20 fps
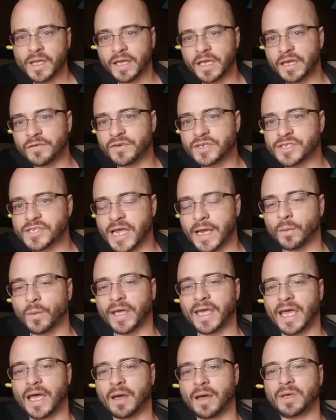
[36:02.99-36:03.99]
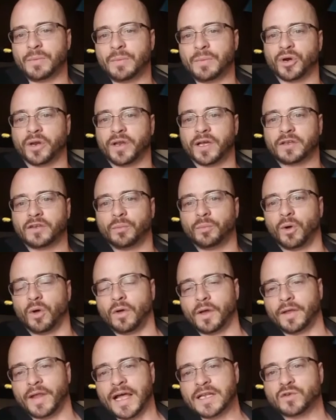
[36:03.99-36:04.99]
Eva's saying we can't be
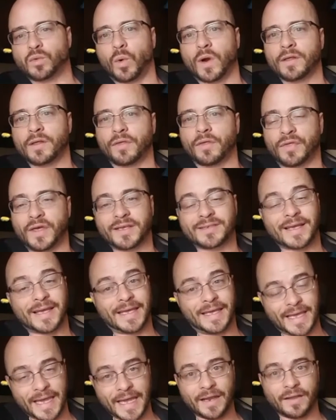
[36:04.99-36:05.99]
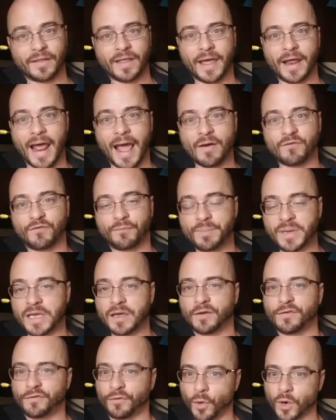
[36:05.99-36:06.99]
predictable, and that's one of the things, again, that
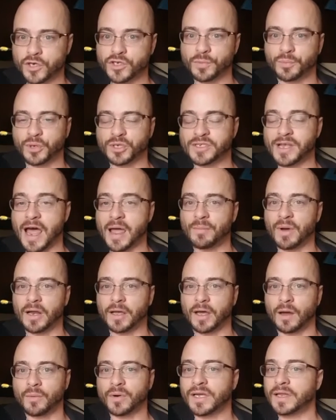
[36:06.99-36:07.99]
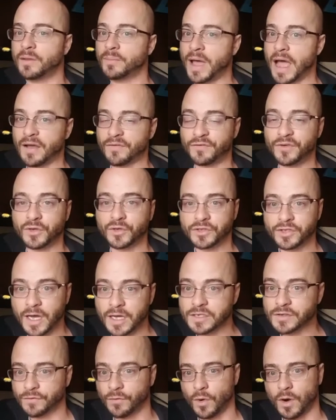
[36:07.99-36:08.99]
being forced to put Ty Montgomery in the backfield
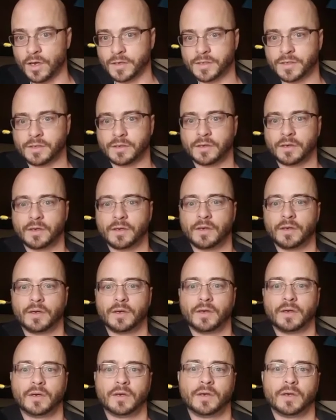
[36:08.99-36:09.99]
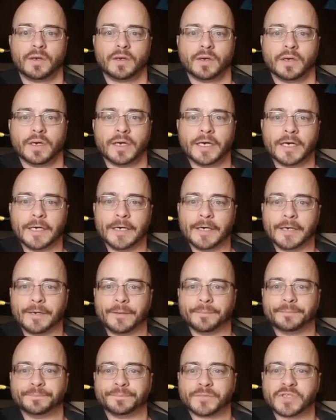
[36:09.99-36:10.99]
does for us.
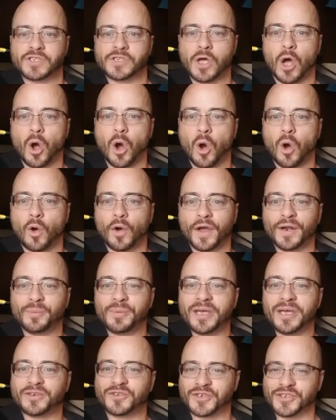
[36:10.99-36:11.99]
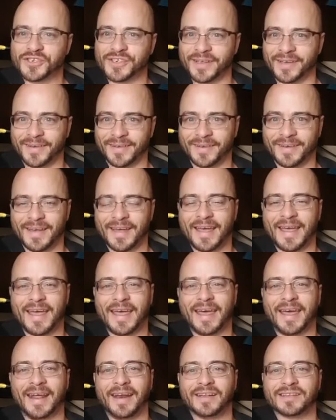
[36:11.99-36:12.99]
So it'll be interesting,
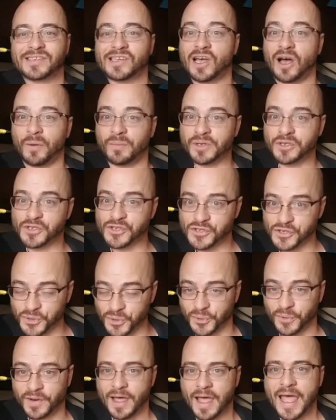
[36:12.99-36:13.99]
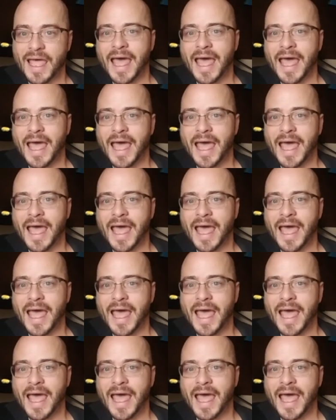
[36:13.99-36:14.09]
and it's coming soon.